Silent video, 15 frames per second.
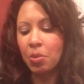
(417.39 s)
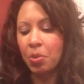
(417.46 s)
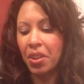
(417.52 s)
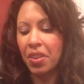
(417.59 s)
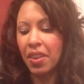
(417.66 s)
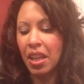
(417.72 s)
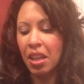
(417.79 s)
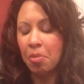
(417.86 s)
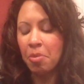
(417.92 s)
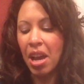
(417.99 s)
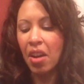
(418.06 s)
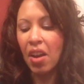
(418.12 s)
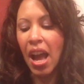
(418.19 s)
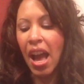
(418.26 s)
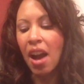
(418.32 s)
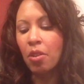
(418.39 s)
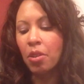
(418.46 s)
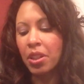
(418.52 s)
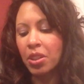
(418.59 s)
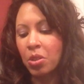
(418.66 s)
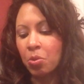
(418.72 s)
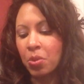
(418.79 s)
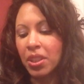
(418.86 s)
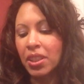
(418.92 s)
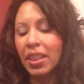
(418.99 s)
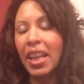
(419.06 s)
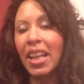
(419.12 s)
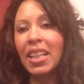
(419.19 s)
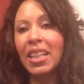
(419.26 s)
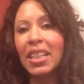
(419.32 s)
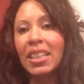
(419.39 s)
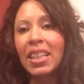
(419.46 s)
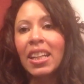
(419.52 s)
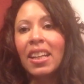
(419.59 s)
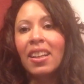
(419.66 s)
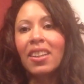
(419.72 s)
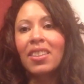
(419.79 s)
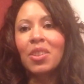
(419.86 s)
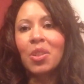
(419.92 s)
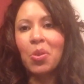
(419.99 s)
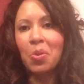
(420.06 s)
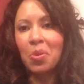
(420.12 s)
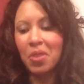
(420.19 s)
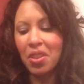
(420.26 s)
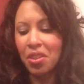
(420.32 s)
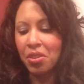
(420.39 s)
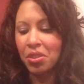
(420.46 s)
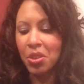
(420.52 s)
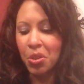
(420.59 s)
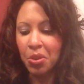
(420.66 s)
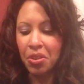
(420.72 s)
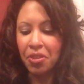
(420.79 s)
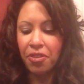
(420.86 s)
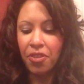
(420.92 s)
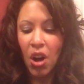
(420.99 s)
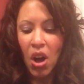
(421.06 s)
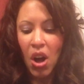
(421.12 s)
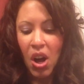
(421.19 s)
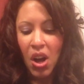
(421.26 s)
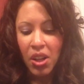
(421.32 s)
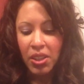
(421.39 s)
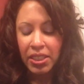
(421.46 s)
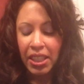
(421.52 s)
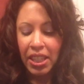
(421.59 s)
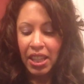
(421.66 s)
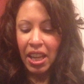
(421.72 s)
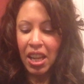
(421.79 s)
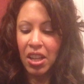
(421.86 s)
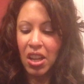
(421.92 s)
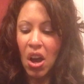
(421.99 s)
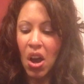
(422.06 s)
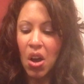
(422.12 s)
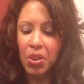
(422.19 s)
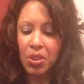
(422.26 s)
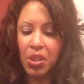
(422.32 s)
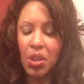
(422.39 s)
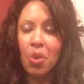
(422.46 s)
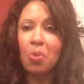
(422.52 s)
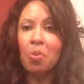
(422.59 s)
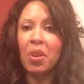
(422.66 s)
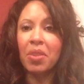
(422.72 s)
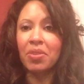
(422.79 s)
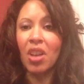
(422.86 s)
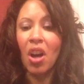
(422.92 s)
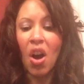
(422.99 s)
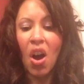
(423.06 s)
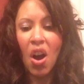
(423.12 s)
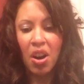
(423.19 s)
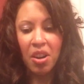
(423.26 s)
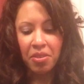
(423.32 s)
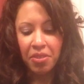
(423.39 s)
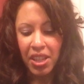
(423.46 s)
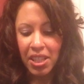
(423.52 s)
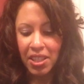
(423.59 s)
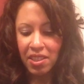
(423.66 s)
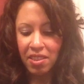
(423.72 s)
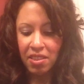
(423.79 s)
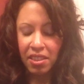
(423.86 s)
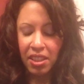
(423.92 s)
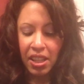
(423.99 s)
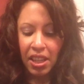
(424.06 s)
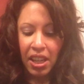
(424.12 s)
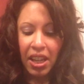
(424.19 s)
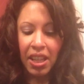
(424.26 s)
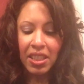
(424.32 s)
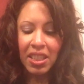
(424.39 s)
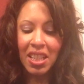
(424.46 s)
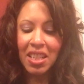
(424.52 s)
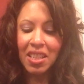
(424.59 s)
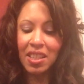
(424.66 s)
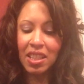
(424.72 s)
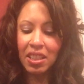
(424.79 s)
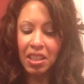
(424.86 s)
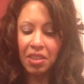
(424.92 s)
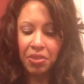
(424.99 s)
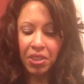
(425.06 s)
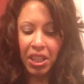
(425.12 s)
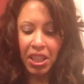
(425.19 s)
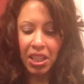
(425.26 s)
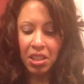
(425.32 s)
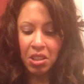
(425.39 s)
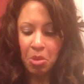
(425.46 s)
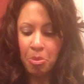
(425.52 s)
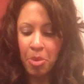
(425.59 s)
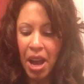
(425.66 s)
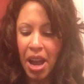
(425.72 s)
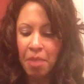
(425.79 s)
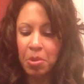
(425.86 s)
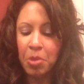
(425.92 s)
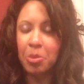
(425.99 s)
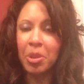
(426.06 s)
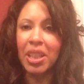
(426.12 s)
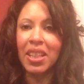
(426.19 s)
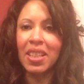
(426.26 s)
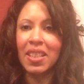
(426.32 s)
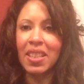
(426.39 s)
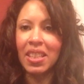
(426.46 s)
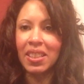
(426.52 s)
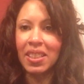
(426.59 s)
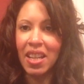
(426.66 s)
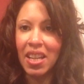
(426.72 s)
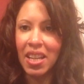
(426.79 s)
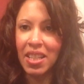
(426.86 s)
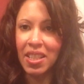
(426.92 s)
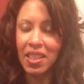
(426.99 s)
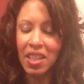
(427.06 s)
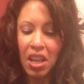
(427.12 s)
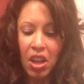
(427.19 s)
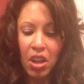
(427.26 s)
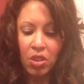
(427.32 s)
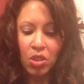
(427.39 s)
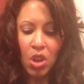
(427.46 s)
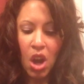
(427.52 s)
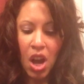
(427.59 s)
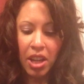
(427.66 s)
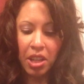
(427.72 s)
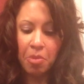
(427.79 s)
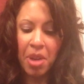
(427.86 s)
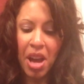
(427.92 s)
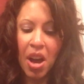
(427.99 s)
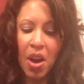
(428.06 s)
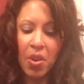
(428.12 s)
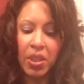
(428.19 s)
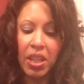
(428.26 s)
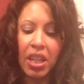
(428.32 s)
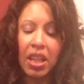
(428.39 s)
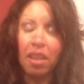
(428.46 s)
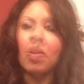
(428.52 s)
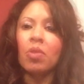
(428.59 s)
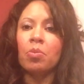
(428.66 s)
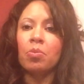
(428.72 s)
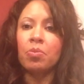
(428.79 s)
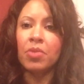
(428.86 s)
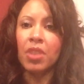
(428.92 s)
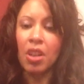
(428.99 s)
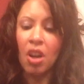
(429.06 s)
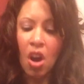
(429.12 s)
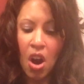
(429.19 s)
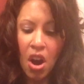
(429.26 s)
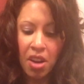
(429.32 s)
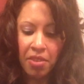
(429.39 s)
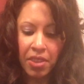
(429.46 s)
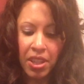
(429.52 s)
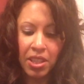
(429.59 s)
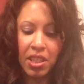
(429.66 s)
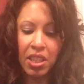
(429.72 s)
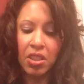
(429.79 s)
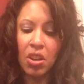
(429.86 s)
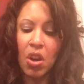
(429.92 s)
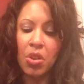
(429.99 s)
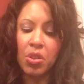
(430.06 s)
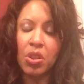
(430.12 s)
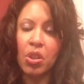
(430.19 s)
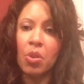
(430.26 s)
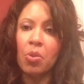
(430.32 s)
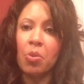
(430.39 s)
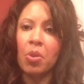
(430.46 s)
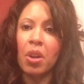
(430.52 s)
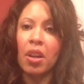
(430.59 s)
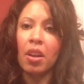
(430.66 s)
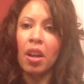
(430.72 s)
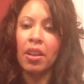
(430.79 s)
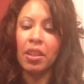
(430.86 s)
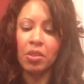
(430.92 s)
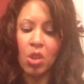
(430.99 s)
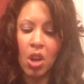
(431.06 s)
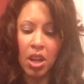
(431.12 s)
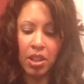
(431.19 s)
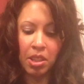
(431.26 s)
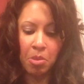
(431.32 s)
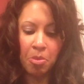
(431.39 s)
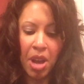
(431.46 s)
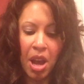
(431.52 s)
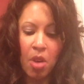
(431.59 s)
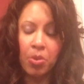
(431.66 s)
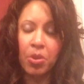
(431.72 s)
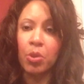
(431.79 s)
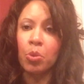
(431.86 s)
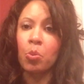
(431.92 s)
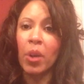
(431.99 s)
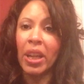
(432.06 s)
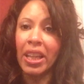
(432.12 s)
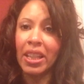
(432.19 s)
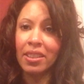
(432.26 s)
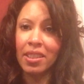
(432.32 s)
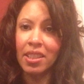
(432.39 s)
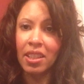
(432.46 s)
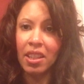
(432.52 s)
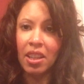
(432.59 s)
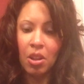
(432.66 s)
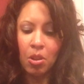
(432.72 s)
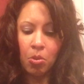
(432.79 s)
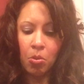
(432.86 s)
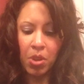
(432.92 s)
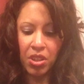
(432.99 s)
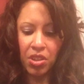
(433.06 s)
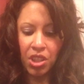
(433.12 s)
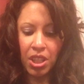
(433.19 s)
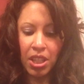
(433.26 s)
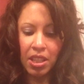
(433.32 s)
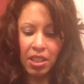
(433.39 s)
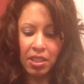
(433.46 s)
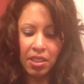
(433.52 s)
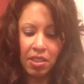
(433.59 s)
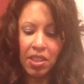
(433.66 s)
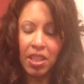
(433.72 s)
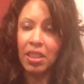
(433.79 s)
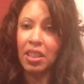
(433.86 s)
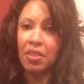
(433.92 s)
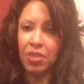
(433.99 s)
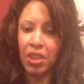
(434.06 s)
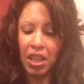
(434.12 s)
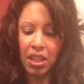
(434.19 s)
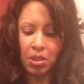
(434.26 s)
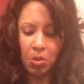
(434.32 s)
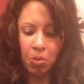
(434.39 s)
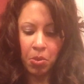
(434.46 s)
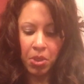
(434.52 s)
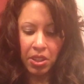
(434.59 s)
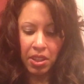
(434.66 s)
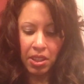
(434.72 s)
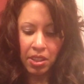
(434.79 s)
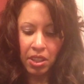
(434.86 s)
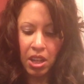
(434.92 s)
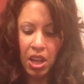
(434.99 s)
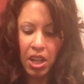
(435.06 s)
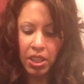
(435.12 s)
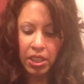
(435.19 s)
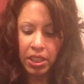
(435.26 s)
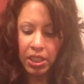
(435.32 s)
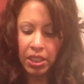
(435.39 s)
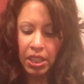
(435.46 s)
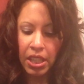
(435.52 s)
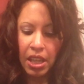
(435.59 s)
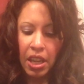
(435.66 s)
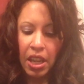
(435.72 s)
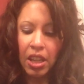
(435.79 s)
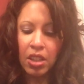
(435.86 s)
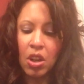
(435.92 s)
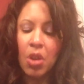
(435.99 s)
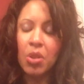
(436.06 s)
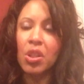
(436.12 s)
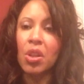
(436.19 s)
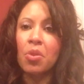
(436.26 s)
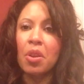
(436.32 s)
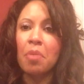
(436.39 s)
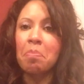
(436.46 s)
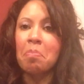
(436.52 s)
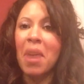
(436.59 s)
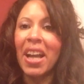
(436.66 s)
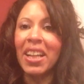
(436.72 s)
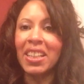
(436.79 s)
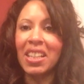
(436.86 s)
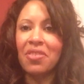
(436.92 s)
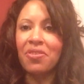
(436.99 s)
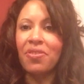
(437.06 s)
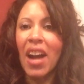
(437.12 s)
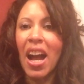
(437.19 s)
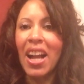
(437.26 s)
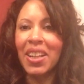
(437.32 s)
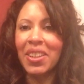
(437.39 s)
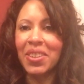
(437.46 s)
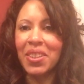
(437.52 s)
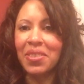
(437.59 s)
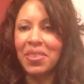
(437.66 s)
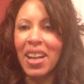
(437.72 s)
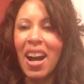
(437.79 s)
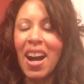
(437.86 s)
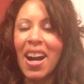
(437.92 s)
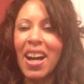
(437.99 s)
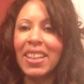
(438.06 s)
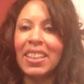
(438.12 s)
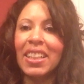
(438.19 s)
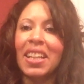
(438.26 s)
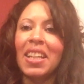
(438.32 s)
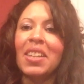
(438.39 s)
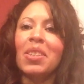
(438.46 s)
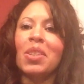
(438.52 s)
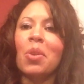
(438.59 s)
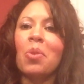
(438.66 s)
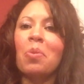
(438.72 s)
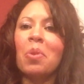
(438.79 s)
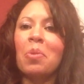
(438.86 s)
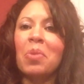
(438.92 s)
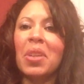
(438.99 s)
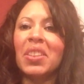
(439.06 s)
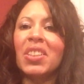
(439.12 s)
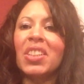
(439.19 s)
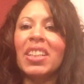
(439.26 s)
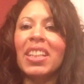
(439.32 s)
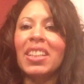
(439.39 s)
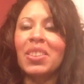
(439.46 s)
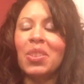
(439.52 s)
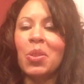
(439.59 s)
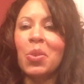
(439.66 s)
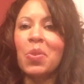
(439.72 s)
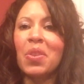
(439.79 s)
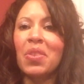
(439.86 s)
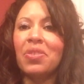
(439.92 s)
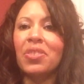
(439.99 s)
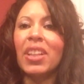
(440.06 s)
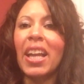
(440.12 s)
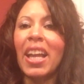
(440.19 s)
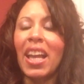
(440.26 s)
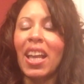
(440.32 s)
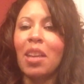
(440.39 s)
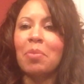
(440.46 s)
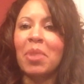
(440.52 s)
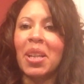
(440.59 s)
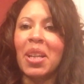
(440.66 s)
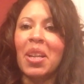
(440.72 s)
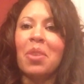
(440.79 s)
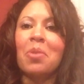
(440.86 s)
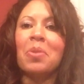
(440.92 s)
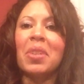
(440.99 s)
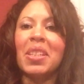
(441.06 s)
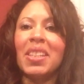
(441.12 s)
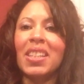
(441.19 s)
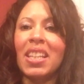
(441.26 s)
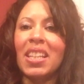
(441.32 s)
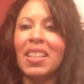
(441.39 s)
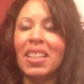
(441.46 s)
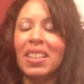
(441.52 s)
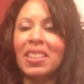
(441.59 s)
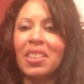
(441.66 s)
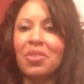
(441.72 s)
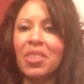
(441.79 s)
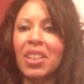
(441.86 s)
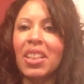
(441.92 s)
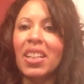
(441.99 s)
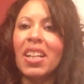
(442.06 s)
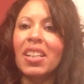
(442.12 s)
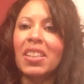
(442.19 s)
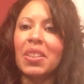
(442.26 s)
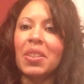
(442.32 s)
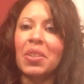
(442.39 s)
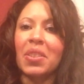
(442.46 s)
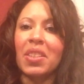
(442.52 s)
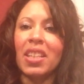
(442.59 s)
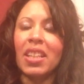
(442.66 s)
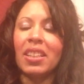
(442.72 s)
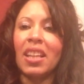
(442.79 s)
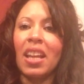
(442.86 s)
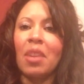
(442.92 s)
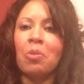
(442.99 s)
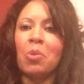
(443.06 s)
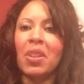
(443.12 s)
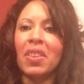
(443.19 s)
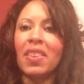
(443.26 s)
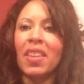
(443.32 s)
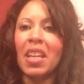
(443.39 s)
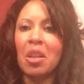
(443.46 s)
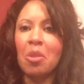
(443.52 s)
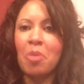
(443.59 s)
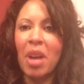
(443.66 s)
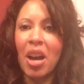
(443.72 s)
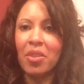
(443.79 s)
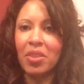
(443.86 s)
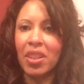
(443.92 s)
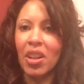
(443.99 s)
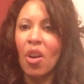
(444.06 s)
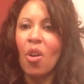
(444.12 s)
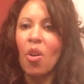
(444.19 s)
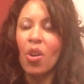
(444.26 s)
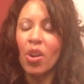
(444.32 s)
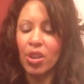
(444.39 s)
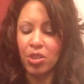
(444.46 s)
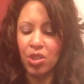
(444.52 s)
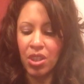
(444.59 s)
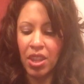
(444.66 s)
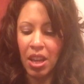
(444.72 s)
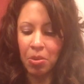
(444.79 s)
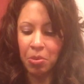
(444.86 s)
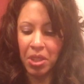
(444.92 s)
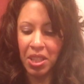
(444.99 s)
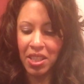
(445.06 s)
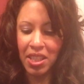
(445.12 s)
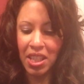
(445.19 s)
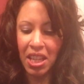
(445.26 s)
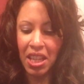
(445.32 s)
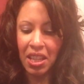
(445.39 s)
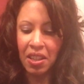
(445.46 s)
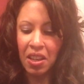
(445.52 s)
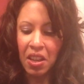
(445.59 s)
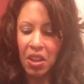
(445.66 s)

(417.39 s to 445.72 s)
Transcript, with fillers: We think about how it's related to the to the fall and also with the harvest. And it is significant in the Bible because it does talk about the harvest and also it talks about the wheat which is significance with this color, and also the mighty fire of God. So when we look into a flame, we see the different colors and, and we think about the orange that we see.